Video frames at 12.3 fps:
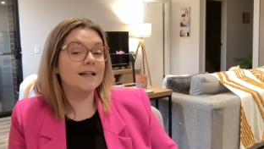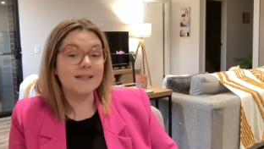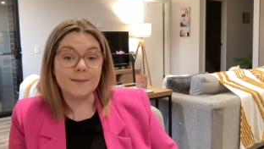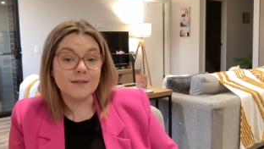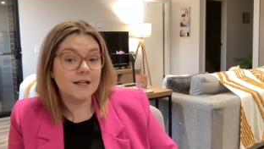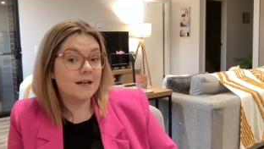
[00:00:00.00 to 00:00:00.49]

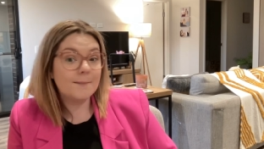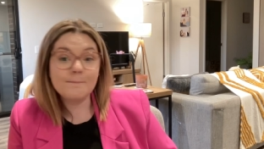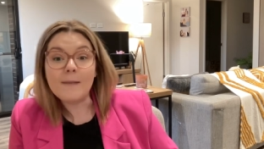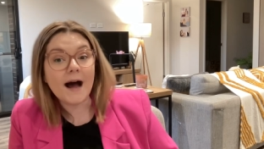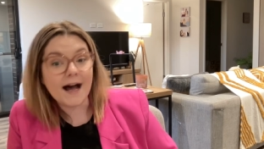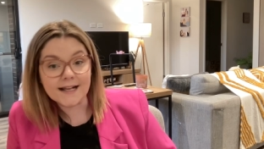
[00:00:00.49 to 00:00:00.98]
accepted in a
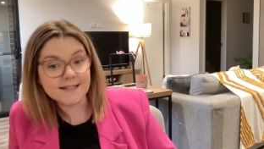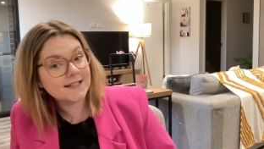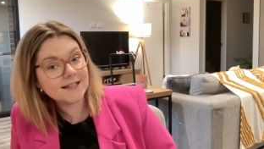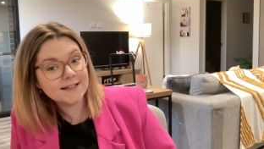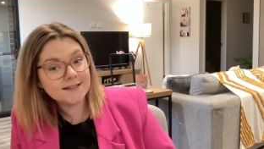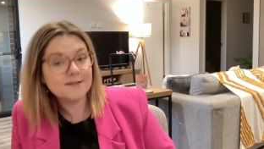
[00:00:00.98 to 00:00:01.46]

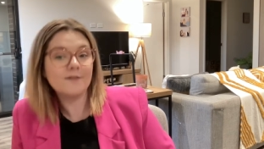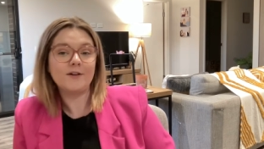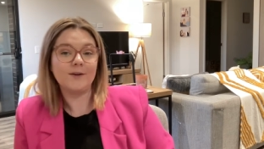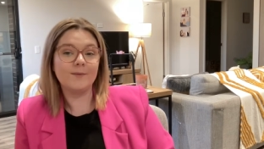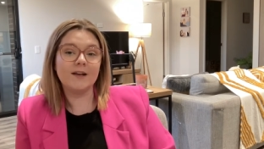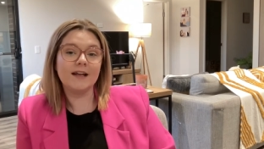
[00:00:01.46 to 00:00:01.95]
Master's of
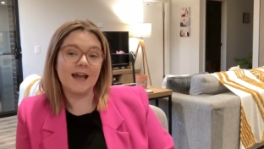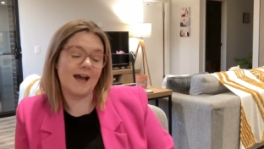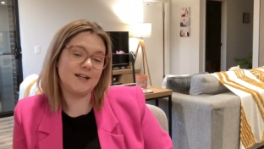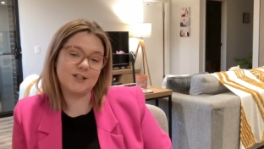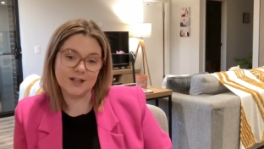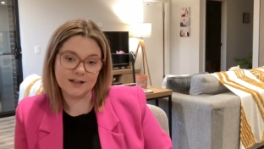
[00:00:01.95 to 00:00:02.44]

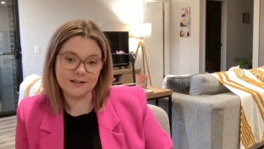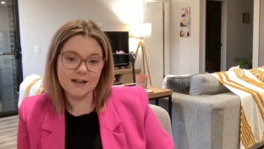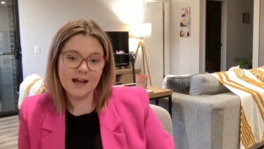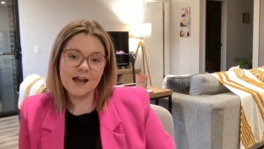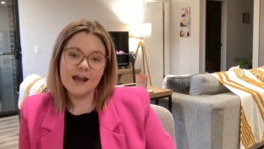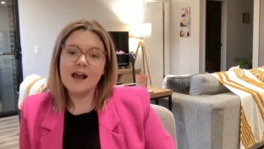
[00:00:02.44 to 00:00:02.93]
Communication,
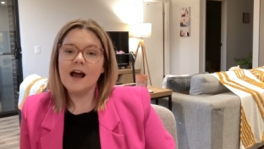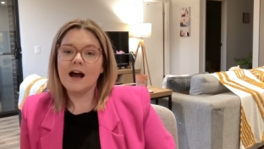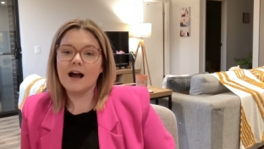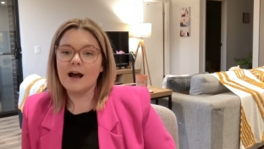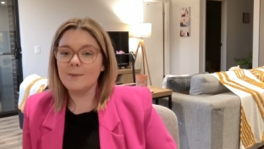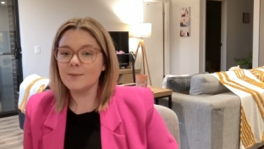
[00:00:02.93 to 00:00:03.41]

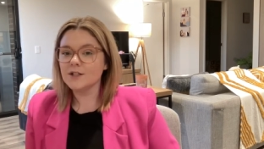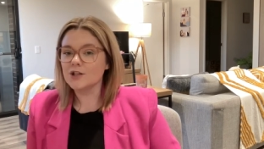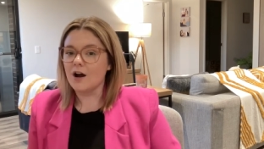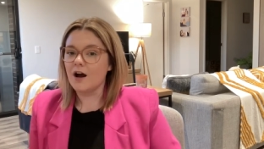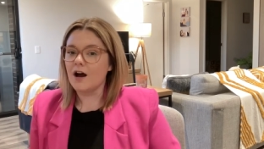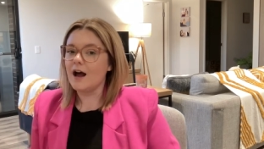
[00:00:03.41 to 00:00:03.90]
um, which
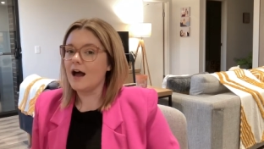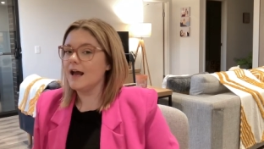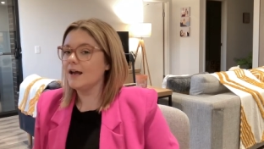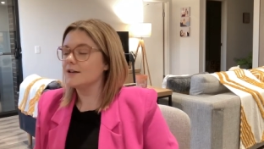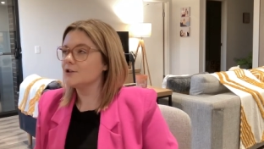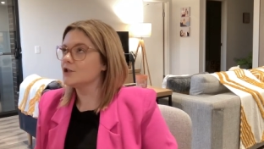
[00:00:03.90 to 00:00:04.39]

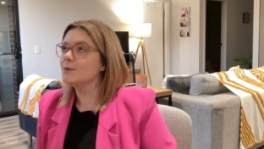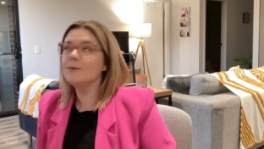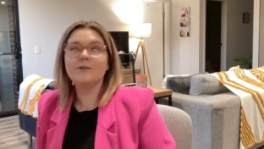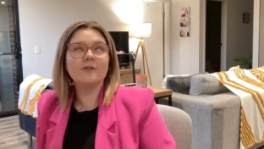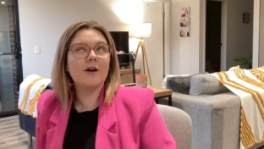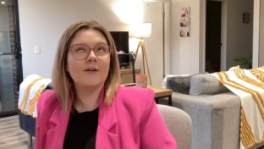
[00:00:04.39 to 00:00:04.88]
I,
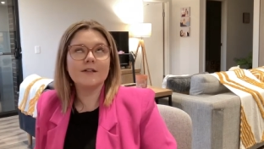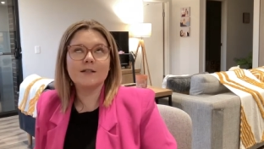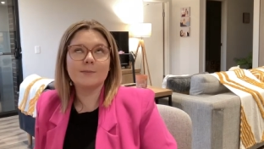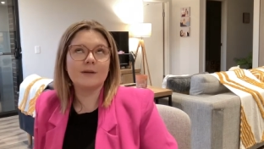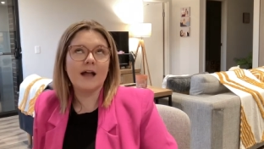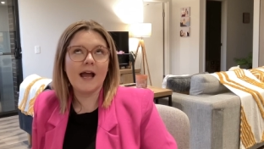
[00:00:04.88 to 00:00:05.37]
assuming all going to
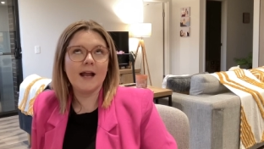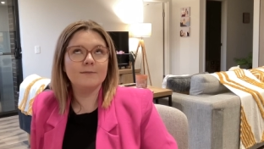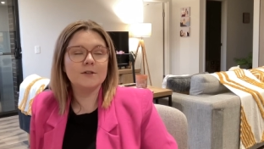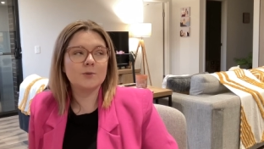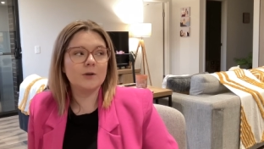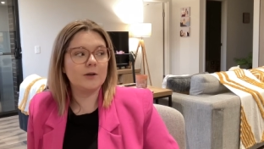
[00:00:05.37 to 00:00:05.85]
plan,
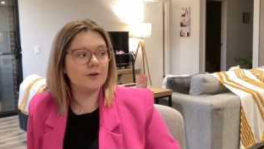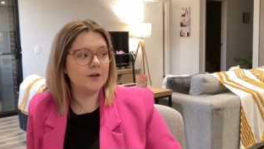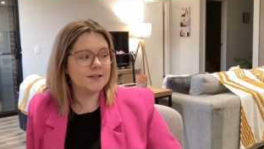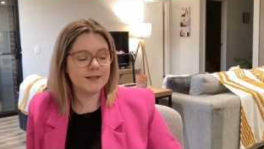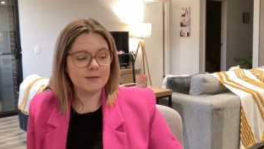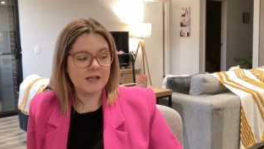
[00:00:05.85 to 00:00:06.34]
which we all
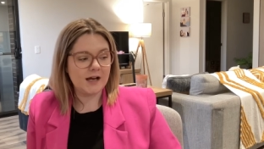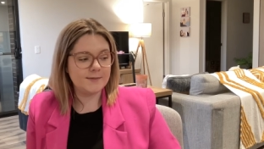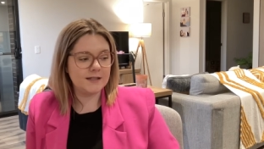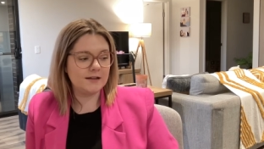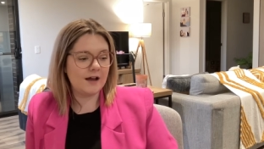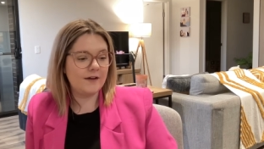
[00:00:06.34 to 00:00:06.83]
know sometimes
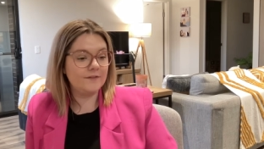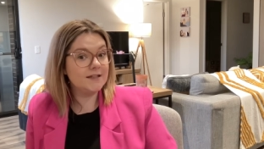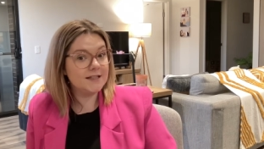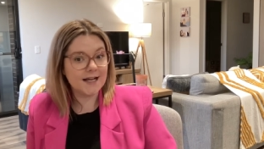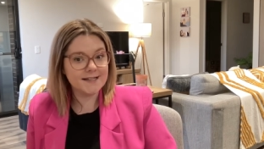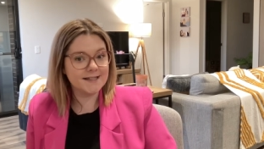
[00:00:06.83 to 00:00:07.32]
in life
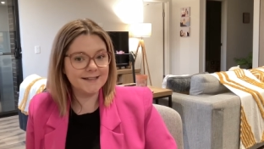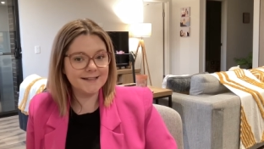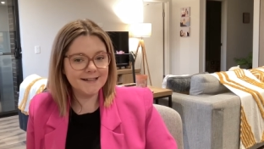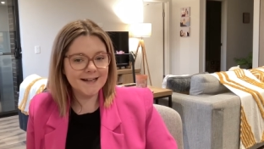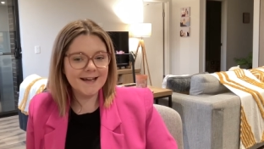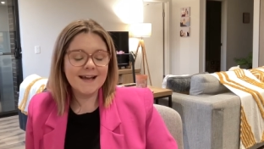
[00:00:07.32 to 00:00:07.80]
it doesn't,
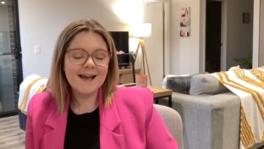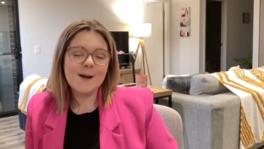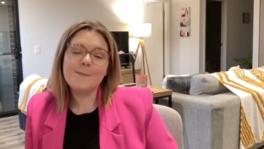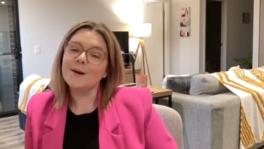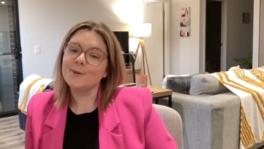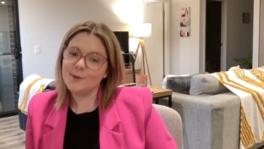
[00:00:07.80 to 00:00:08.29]

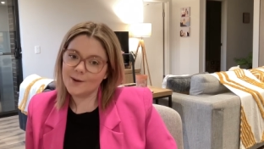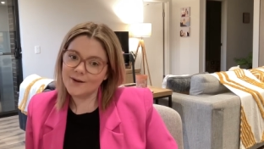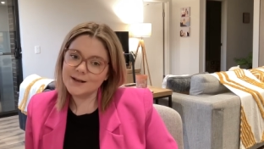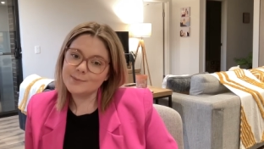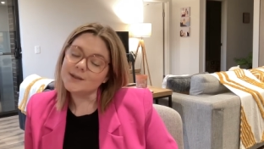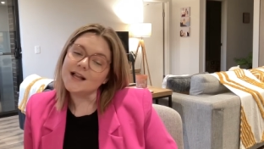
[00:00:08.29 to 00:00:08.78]
but all
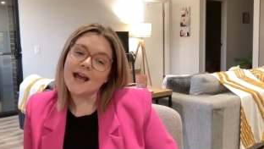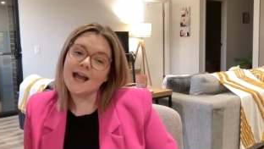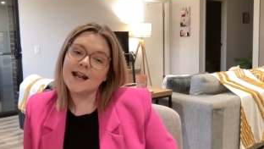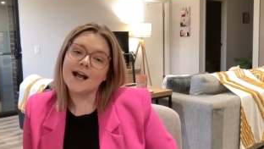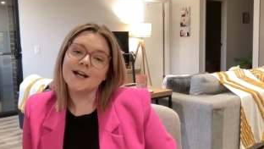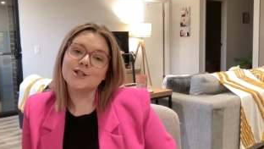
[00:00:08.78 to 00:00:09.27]
going to
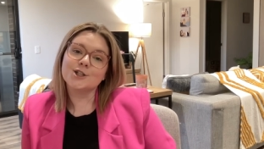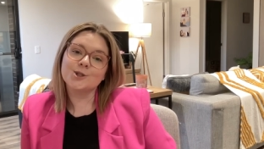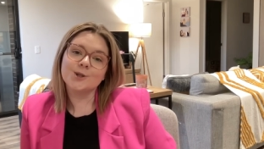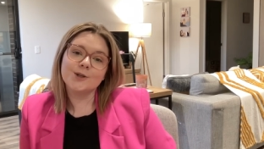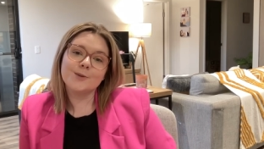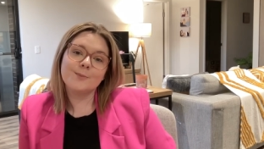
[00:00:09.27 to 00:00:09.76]
plan, I
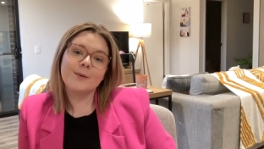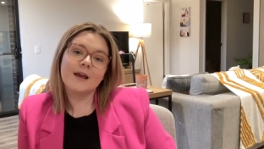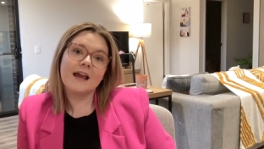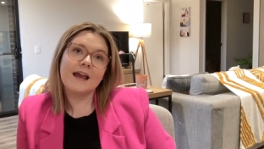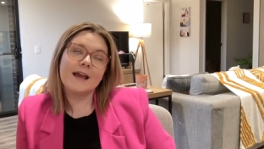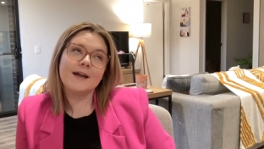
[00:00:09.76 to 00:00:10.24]
should
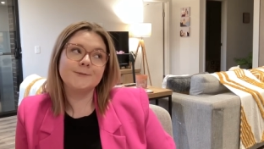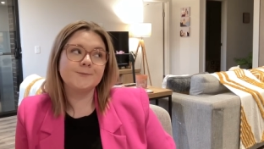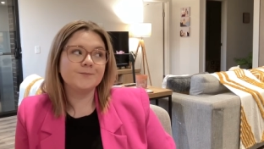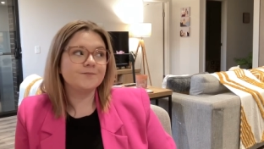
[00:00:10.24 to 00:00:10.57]
be